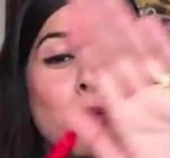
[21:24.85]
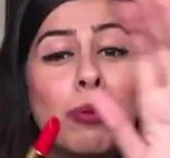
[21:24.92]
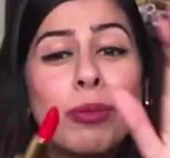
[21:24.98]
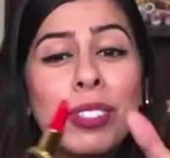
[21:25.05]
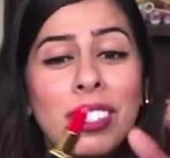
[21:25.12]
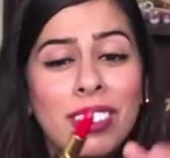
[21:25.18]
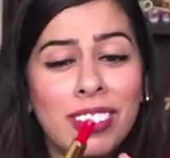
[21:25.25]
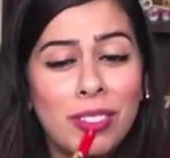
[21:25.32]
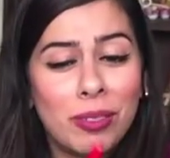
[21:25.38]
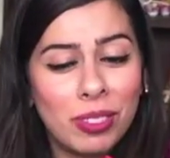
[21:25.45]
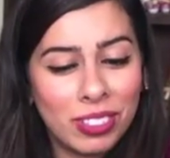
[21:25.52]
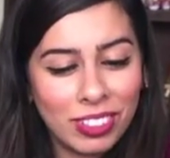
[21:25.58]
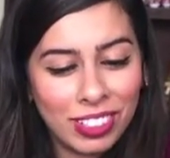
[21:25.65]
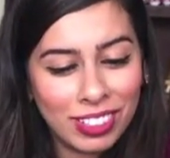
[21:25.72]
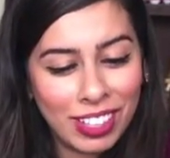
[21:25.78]
really,
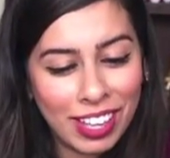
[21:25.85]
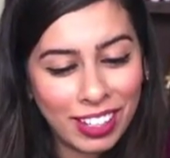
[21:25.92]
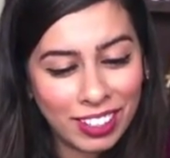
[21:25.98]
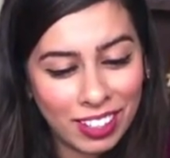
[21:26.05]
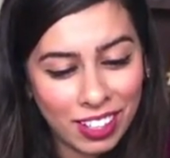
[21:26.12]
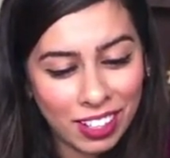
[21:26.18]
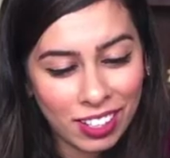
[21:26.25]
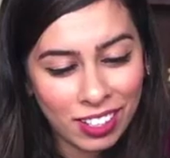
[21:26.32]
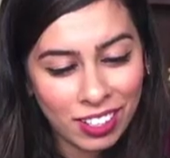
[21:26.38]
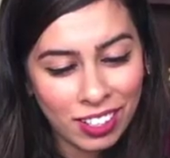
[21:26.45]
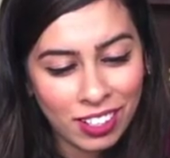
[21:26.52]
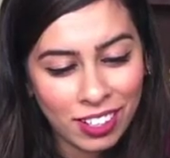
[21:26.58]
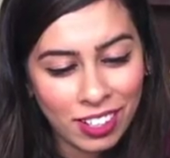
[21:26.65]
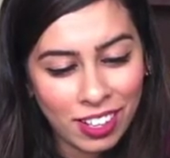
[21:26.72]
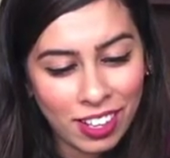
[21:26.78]
really like it.
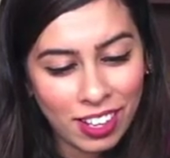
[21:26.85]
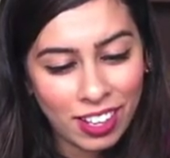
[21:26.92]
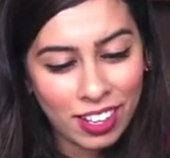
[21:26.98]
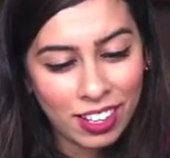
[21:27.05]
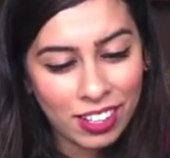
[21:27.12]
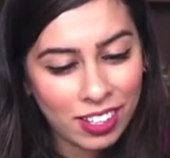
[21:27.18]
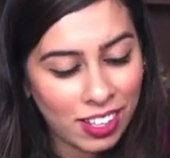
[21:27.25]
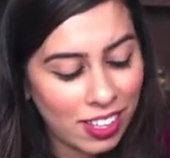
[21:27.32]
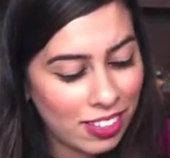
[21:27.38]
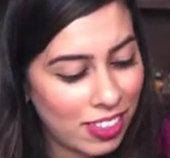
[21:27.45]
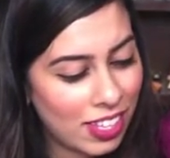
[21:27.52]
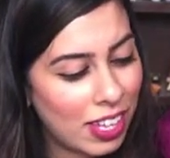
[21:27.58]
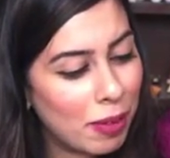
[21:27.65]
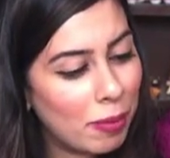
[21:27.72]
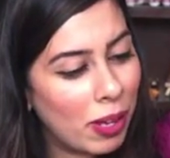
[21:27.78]
I
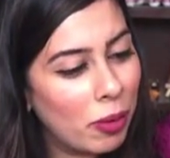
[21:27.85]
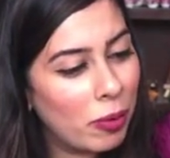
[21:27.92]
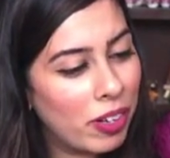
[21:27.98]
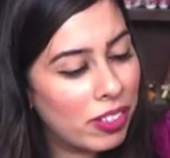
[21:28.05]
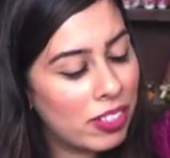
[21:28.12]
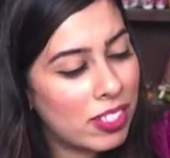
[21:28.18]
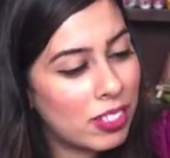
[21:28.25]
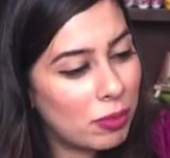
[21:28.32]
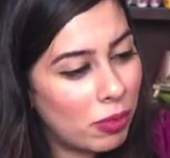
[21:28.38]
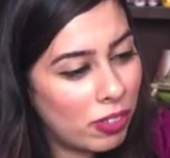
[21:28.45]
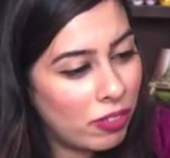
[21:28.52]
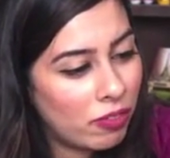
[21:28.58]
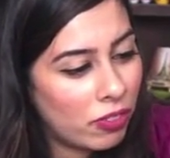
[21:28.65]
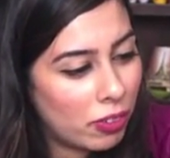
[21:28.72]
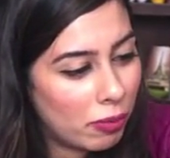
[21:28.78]
think I might wear this
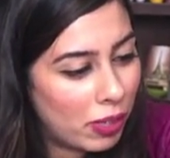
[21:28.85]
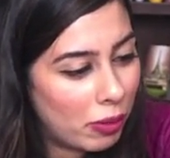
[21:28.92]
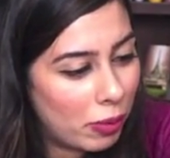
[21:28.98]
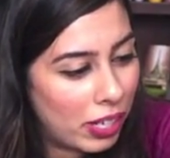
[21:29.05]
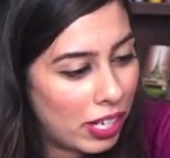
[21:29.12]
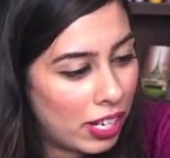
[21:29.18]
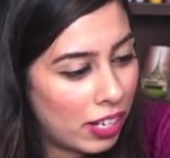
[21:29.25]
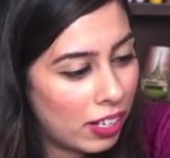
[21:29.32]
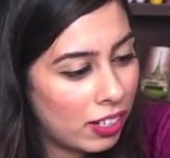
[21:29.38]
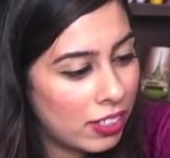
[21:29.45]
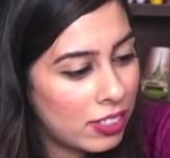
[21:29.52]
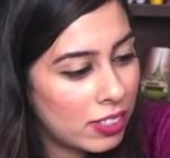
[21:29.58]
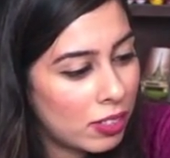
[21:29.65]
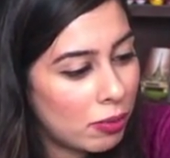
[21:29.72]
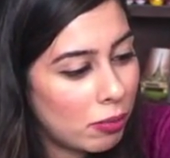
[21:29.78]
one for my wedding,
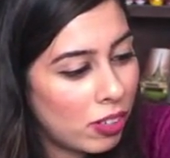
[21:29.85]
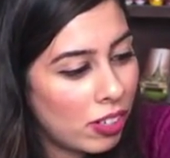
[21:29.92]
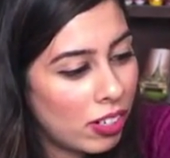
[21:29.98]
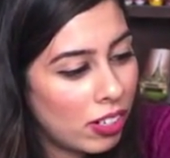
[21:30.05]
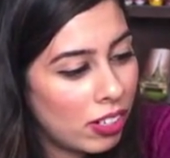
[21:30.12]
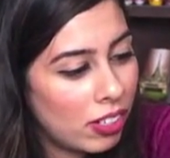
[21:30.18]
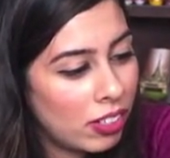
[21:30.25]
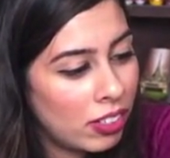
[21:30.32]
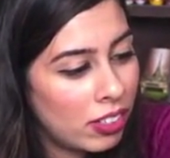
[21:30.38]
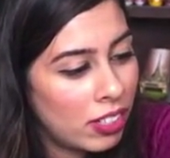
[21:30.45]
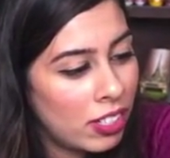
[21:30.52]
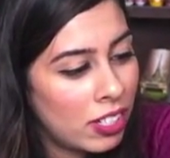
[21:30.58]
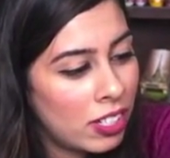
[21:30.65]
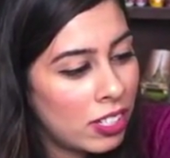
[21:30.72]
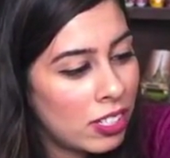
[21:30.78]
so I'm gonna
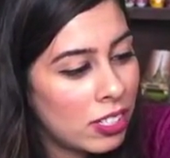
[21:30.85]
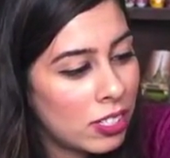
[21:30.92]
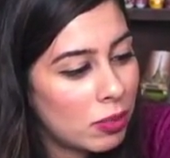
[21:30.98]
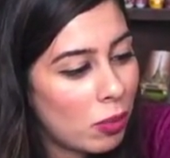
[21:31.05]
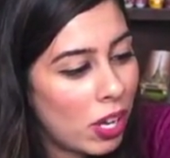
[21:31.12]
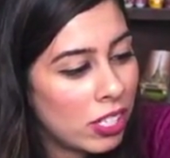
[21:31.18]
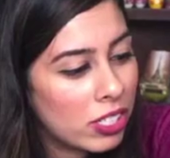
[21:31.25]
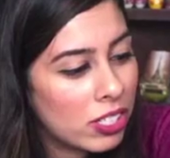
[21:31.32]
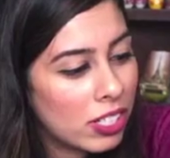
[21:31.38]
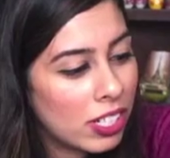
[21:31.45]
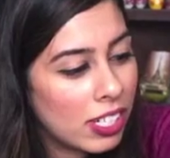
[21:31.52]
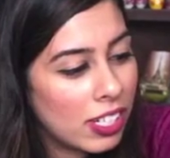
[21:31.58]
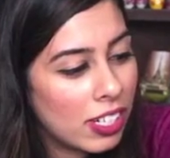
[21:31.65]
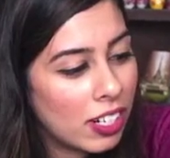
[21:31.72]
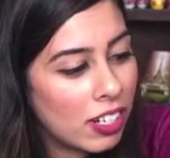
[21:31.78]
swatch
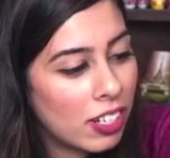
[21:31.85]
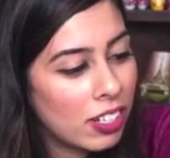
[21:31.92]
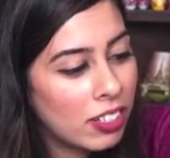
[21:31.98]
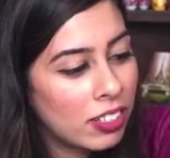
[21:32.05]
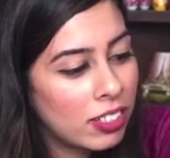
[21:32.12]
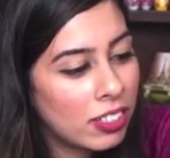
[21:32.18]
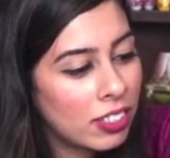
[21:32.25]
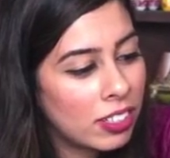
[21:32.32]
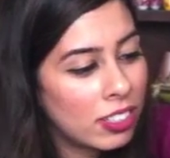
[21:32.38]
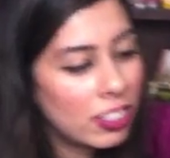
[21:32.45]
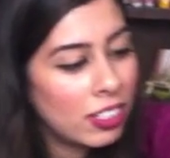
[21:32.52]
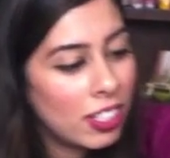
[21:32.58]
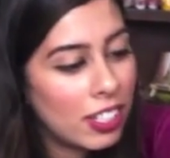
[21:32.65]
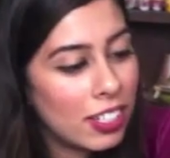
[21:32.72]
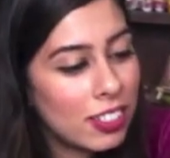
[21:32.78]
it here.
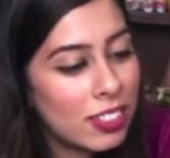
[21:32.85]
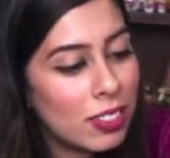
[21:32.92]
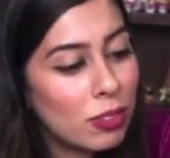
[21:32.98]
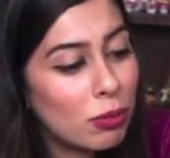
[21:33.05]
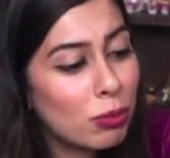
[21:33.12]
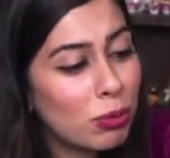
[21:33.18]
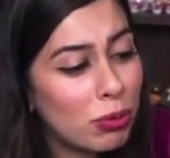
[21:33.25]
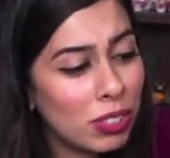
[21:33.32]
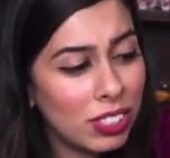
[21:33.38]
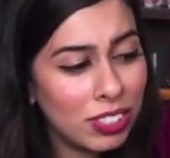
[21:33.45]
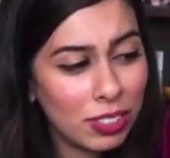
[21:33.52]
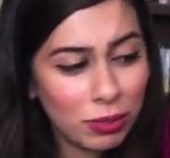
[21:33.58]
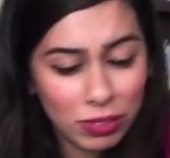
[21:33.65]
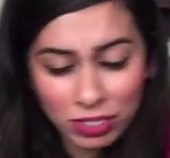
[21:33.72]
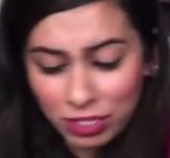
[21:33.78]
It's
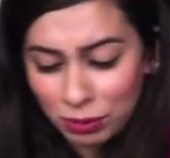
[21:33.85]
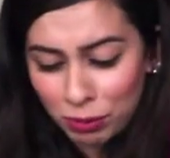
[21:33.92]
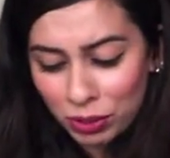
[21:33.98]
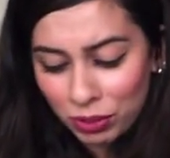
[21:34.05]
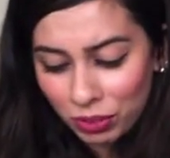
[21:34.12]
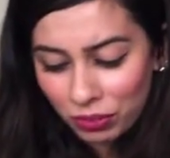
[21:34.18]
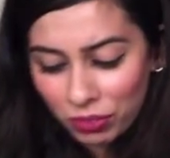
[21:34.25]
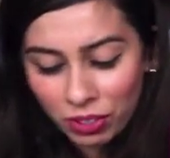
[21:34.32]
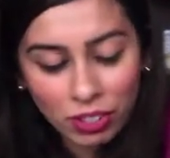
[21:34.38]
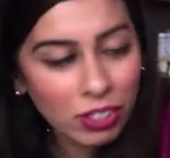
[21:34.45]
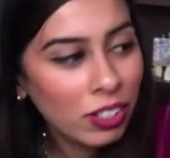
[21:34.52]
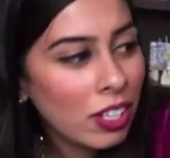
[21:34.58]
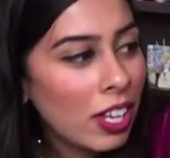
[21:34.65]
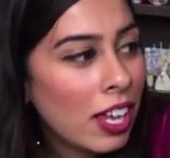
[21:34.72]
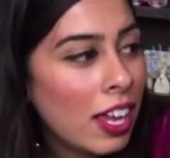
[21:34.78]
really, really beautiful.